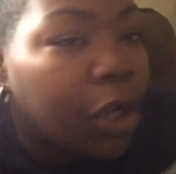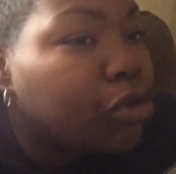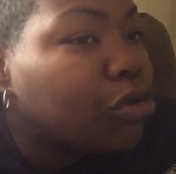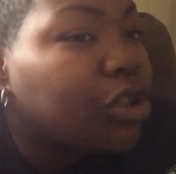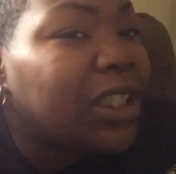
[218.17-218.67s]

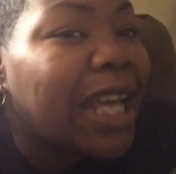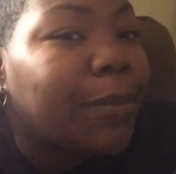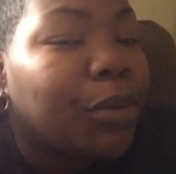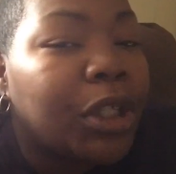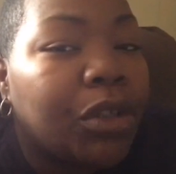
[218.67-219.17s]
You should
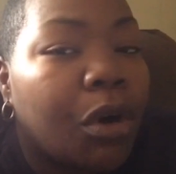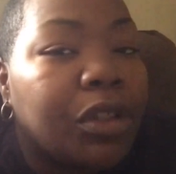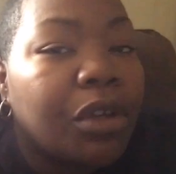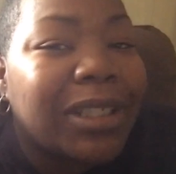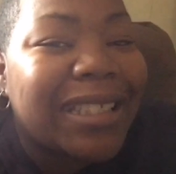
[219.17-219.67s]
not put it
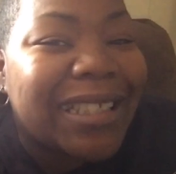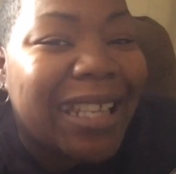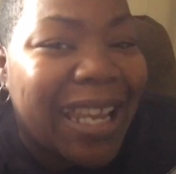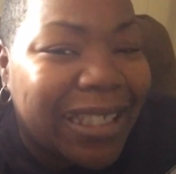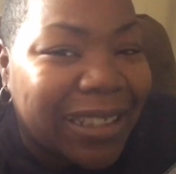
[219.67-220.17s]
on your
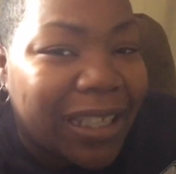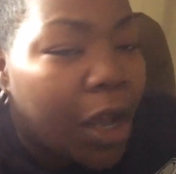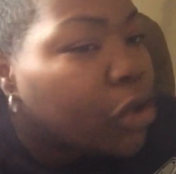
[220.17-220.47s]
skin.